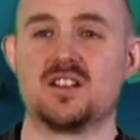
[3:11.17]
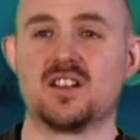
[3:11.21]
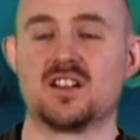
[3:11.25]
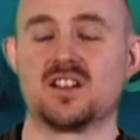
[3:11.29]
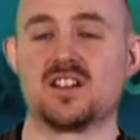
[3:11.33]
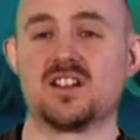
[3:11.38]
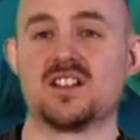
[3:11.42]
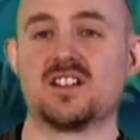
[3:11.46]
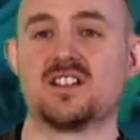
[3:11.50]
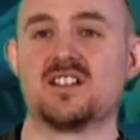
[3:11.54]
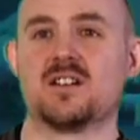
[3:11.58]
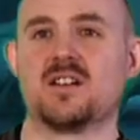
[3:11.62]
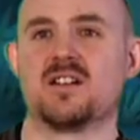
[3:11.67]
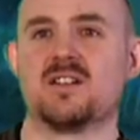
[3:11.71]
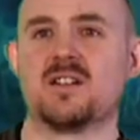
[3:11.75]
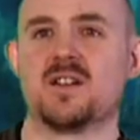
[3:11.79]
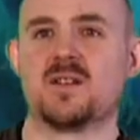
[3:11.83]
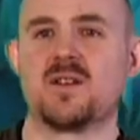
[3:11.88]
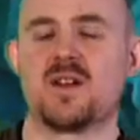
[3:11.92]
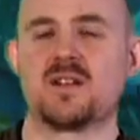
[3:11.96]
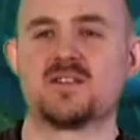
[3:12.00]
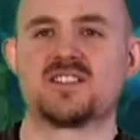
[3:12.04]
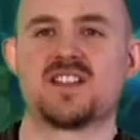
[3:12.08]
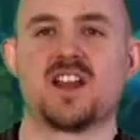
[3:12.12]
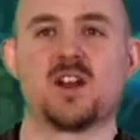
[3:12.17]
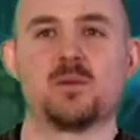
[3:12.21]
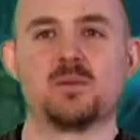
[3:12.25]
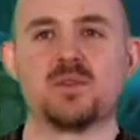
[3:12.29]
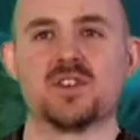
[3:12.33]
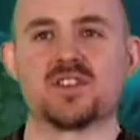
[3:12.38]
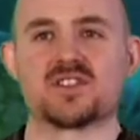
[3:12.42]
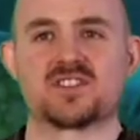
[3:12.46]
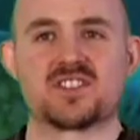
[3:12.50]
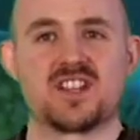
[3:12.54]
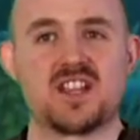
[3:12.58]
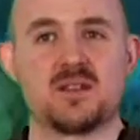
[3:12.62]
you can set up
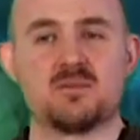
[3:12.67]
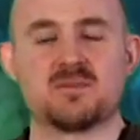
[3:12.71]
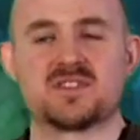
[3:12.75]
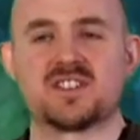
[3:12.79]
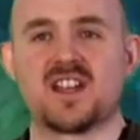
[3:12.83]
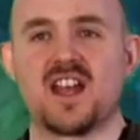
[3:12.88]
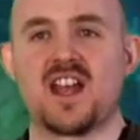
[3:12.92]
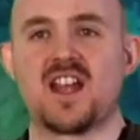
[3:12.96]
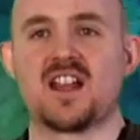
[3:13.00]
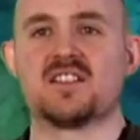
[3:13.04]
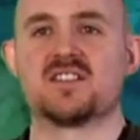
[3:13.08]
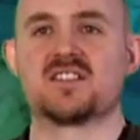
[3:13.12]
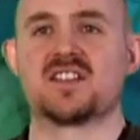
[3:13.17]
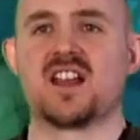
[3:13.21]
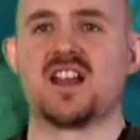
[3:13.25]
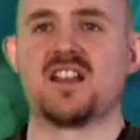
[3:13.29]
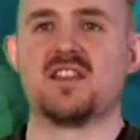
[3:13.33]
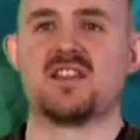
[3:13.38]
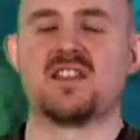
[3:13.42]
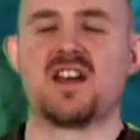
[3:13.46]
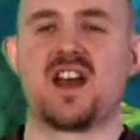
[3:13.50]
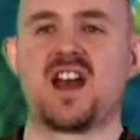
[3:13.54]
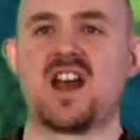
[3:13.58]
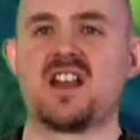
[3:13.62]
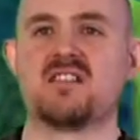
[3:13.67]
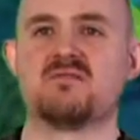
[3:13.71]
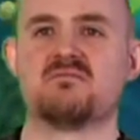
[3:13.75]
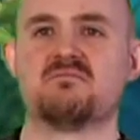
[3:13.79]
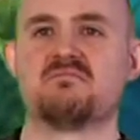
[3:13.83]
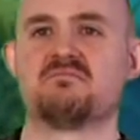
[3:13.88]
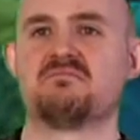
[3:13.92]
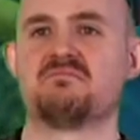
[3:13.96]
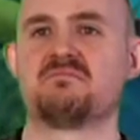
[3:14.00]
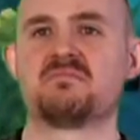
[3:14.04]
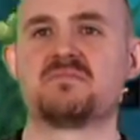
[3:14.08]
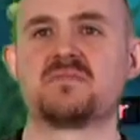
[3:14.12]
your scheme settings, and
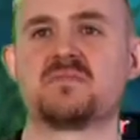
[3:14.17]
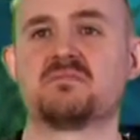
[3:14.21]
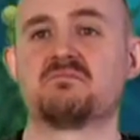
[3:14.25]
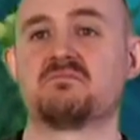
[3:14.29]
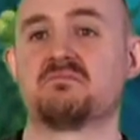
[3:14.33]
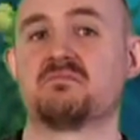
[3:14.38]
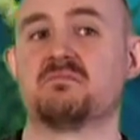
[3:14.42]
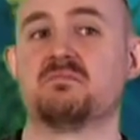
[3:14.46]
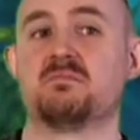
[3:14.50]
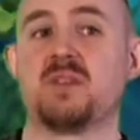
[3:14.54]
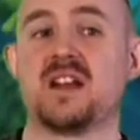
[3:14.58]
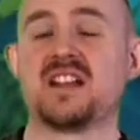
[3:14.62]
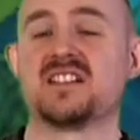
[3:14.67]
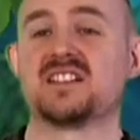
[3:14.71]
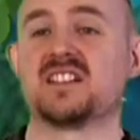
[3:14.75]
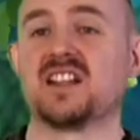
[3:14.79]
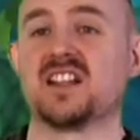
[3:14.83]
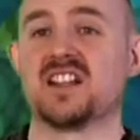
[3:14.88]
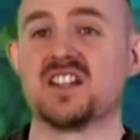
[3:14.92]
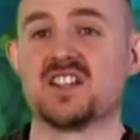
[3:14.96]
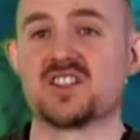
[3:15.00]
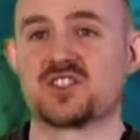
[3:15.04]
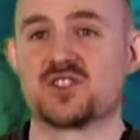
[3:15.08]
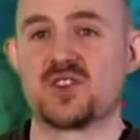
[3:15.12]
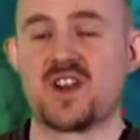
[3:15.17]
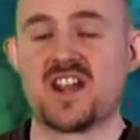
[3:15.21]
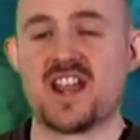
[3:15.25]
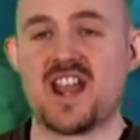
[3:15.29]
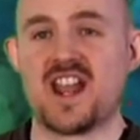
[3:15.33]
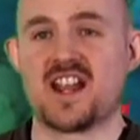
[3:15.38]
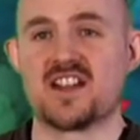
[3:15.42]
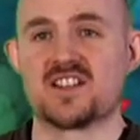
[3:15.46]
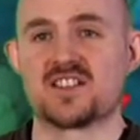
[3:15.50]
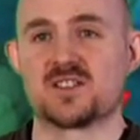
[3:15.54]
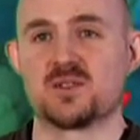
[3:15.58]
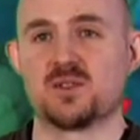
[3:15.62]
then basically you're
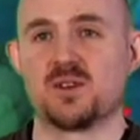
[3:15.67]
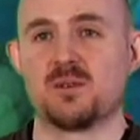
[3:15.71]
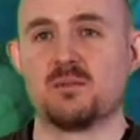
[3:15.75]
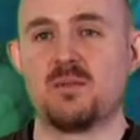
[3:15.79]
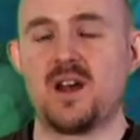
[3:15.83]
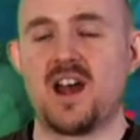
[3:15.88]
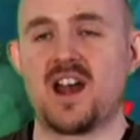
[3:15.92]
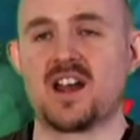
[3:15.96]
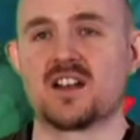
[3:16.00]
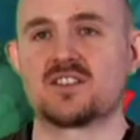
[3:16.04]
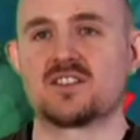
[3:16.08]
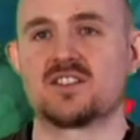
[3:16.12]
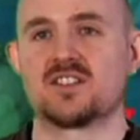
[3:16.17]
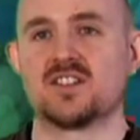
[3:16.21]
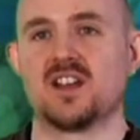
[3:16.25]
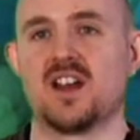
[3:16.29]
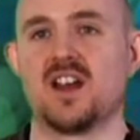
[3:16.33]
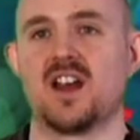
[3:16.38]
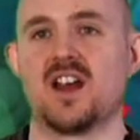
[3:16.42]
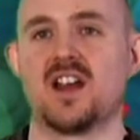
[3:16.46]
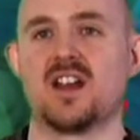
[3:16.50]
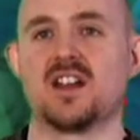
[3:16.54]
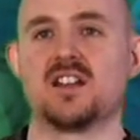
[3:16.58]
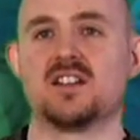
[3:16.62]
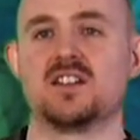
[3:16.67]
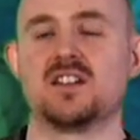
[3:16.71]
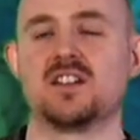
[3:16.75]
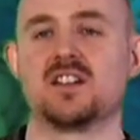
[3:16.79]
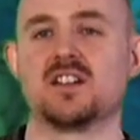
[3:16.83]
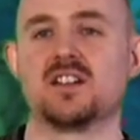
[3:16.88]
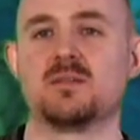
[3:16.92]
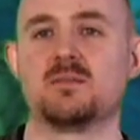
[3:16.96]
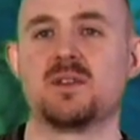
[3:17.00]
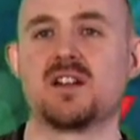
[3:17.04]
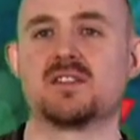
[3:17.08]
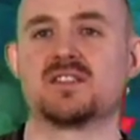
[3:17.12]
straight into a match. You're
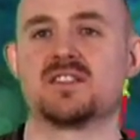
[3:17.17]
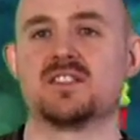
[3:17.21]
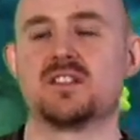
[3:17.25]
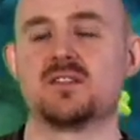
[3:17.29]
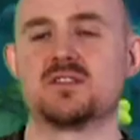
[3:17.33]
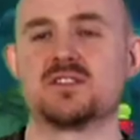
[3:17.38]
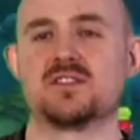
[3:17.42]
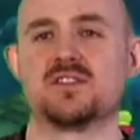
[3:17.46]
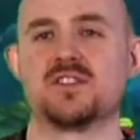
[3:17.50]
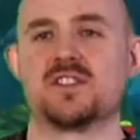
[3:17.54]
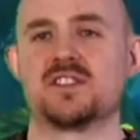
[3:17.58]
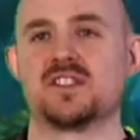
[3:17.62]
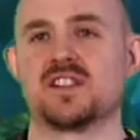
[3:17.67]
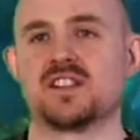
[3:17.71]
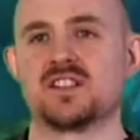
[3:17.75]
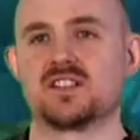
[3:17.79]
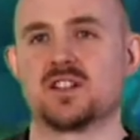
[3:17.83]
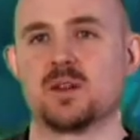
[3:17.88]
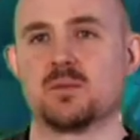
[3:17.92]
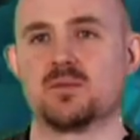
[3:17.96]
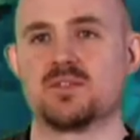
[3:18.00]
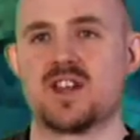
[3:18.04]
going to be able to use the physics